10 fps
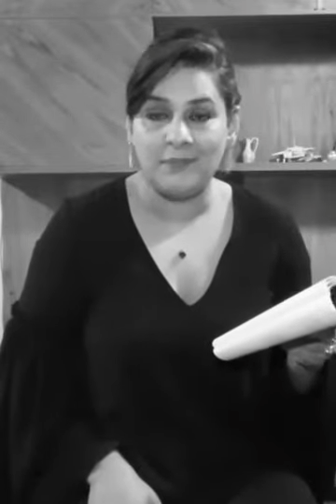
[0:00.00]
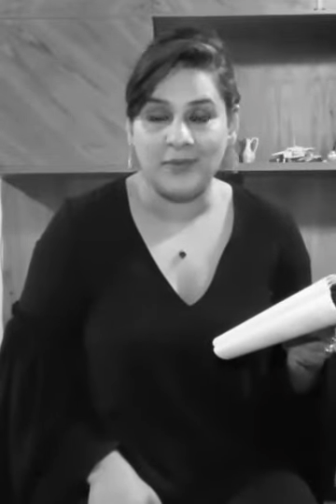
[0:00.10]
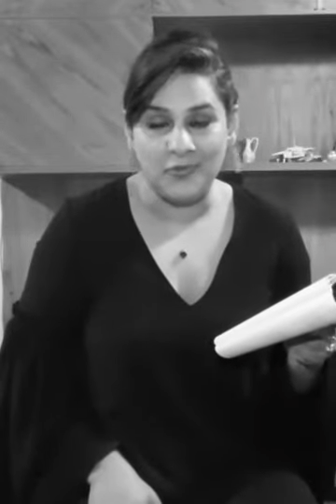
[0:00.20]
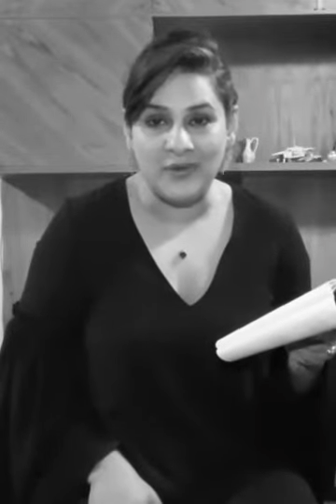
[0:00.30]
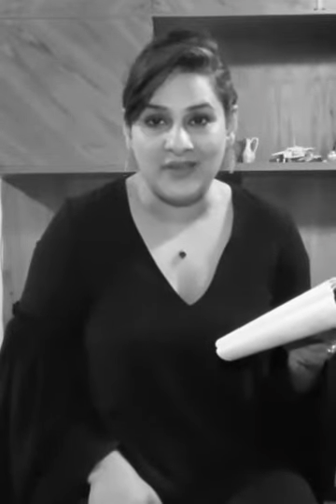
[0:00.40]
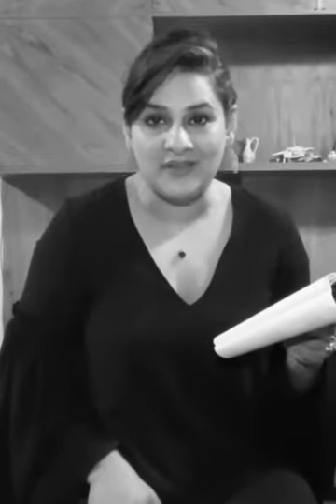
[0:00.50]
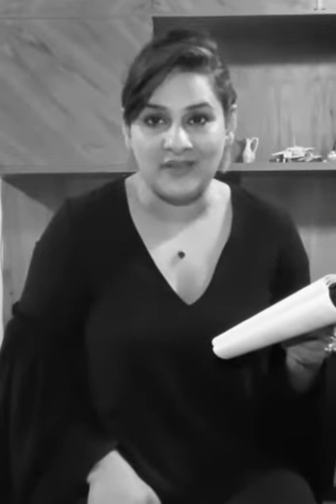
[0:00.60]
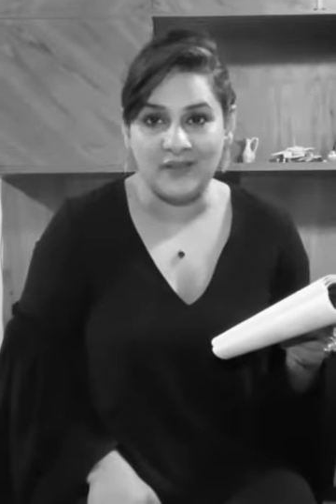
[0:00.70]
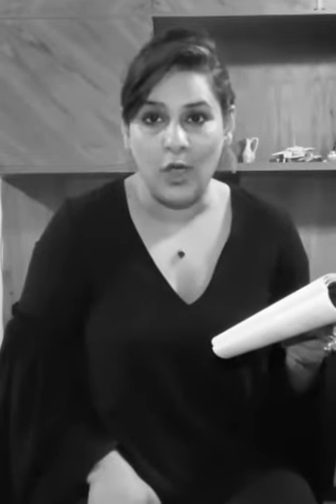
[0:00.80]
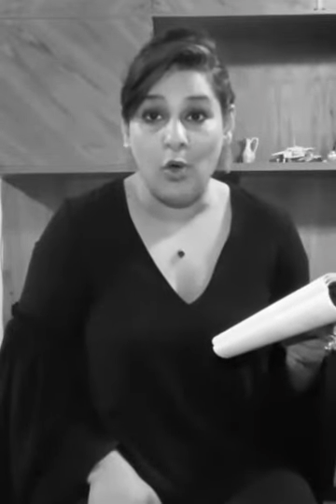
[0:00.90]

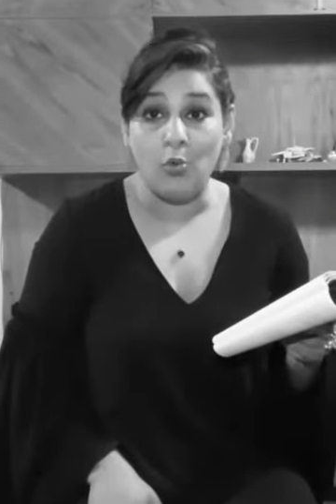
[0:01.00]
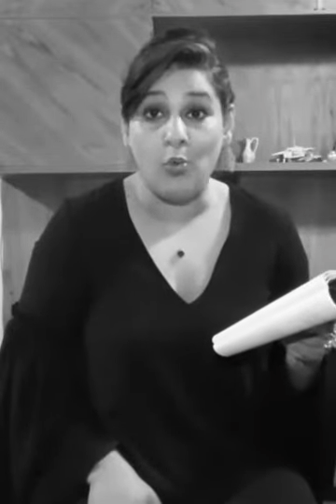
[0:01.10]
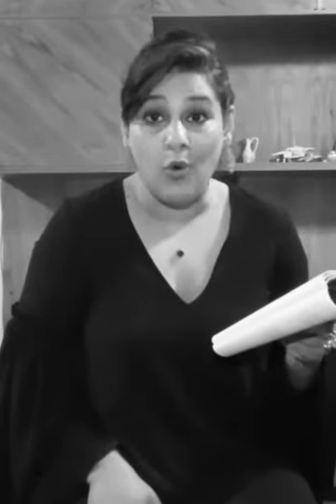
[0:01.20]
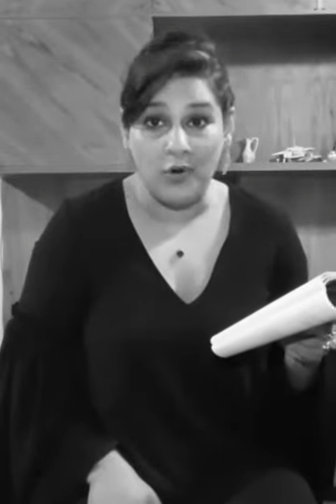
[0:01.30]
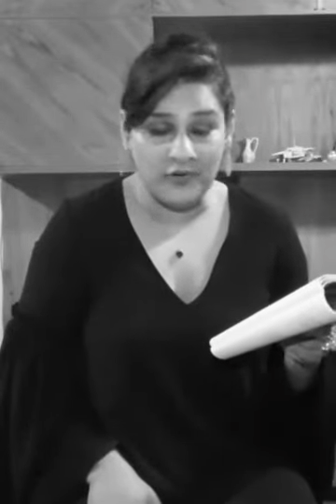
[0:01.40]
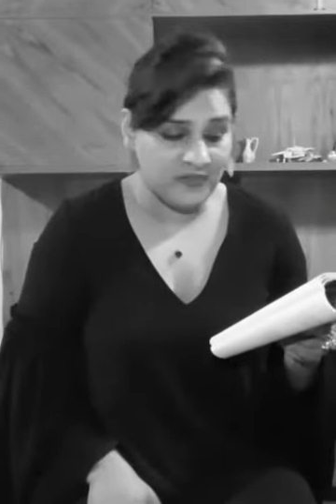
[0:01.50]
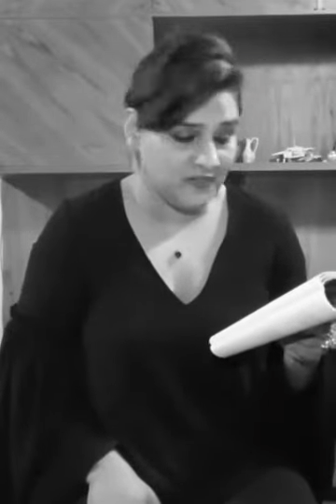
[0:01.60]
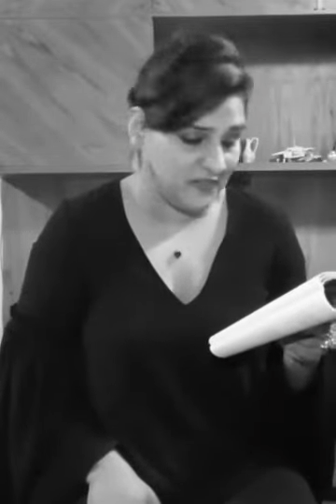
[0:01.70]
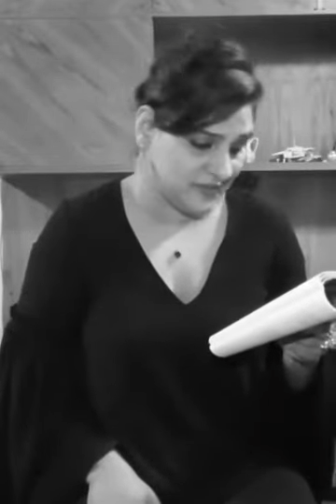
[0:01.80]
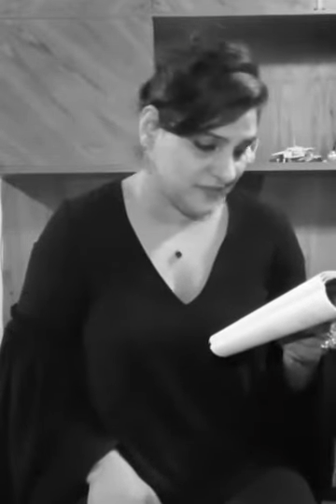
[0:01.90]
between
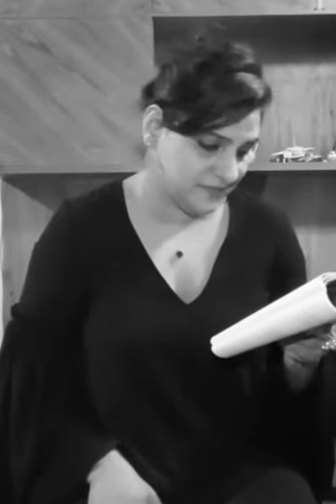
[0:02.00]
wars.